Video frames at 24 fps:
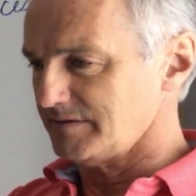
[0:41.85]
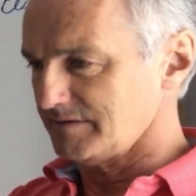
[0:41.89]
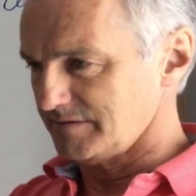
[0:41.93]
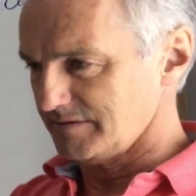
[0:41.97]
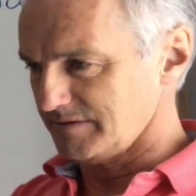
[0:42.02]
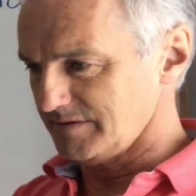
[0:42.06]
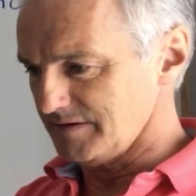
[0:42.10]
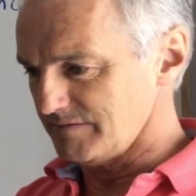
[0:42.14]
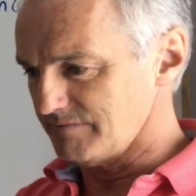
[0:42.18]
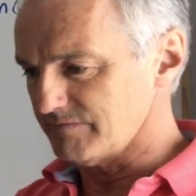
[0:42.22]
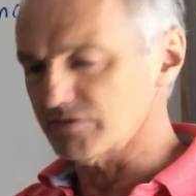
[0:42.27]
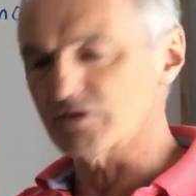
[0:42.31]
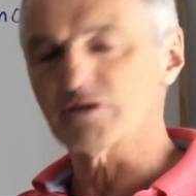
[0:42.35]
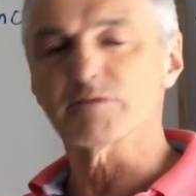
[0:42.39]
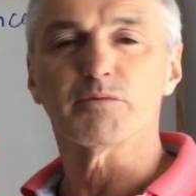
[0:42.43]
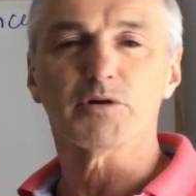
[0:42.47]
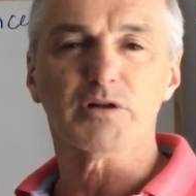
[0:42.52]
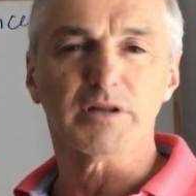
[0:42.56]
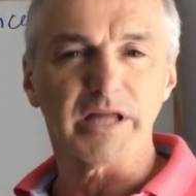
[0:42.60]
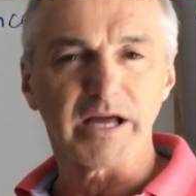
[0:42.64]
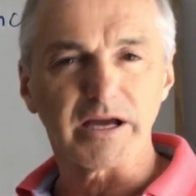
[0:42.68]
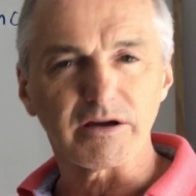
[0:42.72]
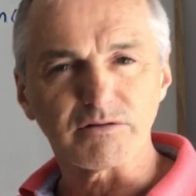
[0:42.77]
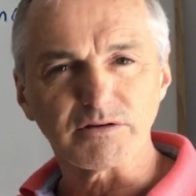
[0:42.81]
the
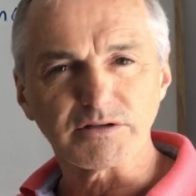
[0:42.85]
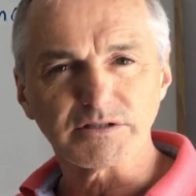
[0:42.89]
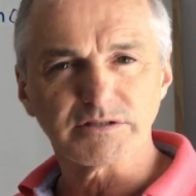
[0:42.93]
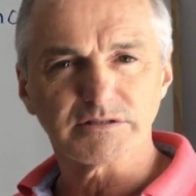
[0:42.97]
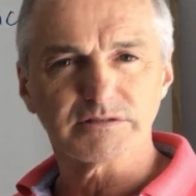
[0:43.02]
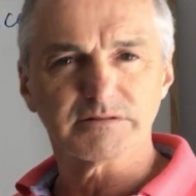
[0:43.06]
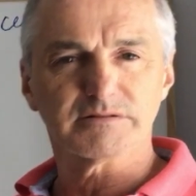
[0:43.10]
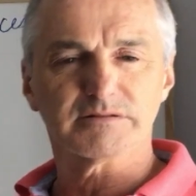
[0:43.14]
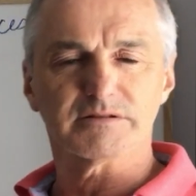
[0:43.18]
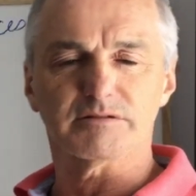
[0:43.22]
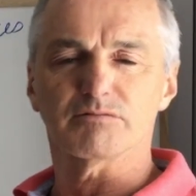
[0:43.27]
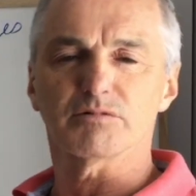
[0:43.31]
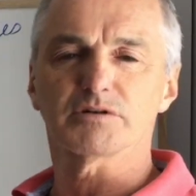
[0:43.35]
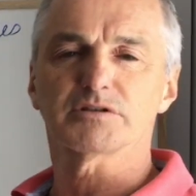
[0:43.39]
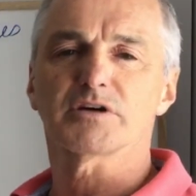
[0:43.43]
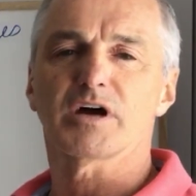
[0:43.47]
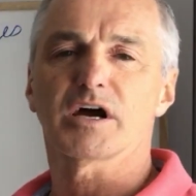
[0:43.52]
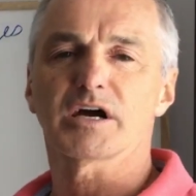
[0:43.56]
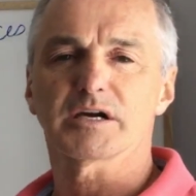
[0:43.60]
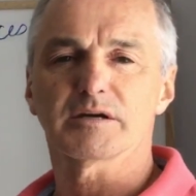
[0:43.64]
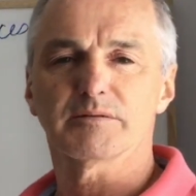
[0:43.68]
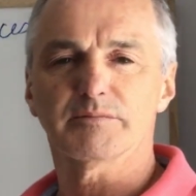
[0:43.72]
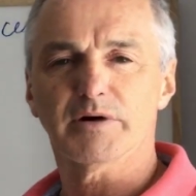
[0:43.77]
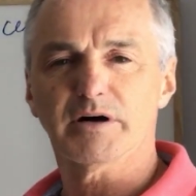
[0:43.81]
verbal language we're
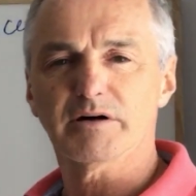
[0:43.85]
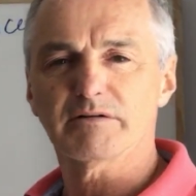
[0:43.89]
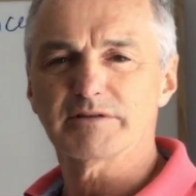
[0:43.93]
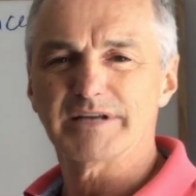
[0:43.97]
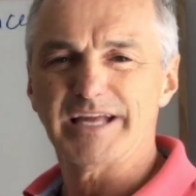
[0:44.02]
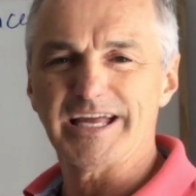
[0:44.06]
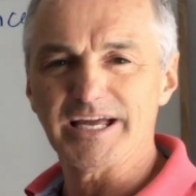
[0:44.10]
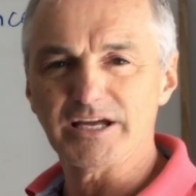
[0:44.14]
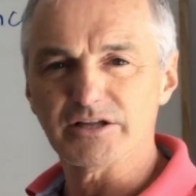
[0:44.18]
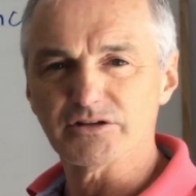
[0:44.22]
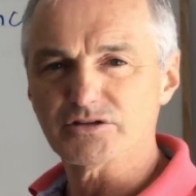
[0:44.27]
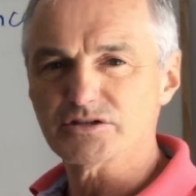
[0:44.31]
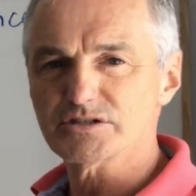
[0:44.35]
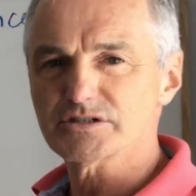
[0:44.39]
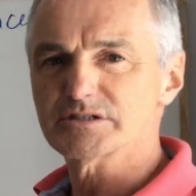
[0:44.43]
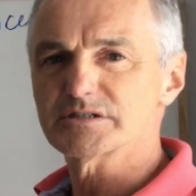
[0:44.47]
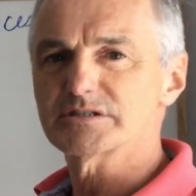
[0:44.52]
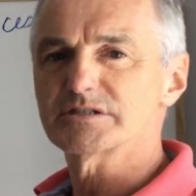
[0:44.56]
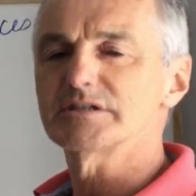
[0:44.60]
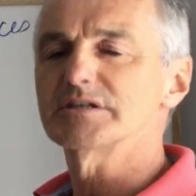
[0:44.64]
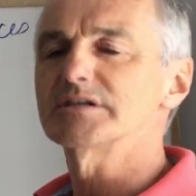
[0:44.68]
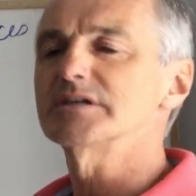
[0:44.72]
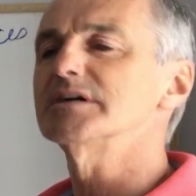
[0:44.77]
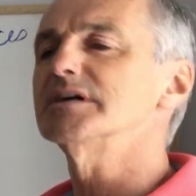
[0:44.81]
talking about, English,
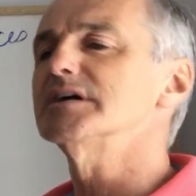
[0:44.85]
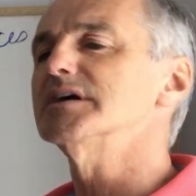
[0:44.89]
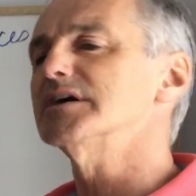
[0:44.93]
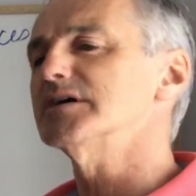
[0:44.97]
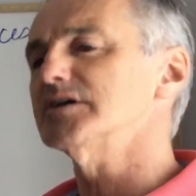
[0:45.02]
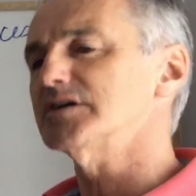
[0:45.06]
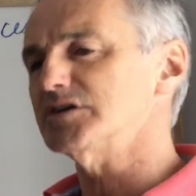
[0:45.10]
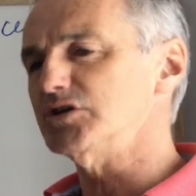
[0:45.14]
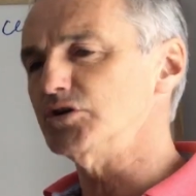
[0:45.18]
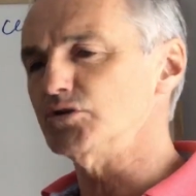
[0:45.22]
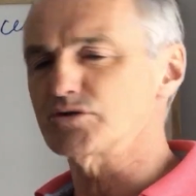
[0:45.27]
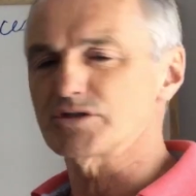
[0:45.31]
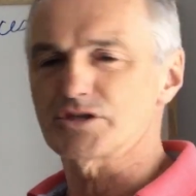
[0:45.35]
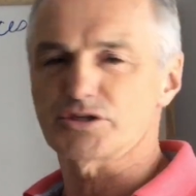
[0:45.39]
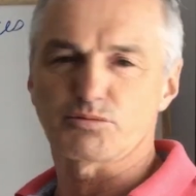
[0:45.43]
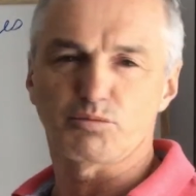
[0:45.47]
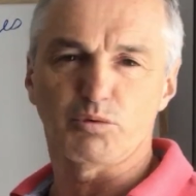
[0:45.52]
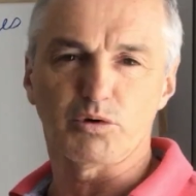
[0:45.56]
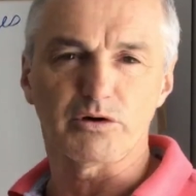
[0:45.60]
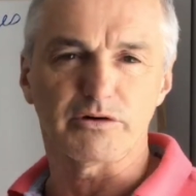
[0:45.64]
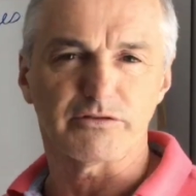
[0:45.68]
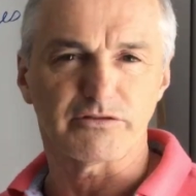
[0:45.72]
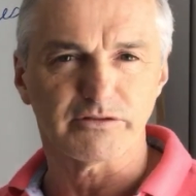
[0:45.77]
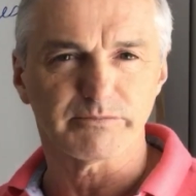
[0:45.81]
uses
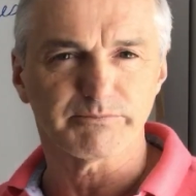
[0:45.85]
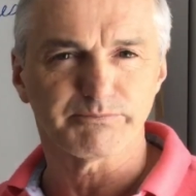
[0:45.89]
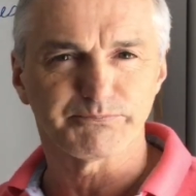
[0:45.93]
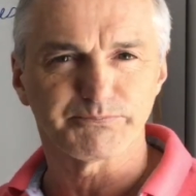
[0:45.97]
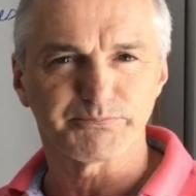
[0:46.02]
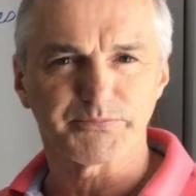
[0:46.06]
words.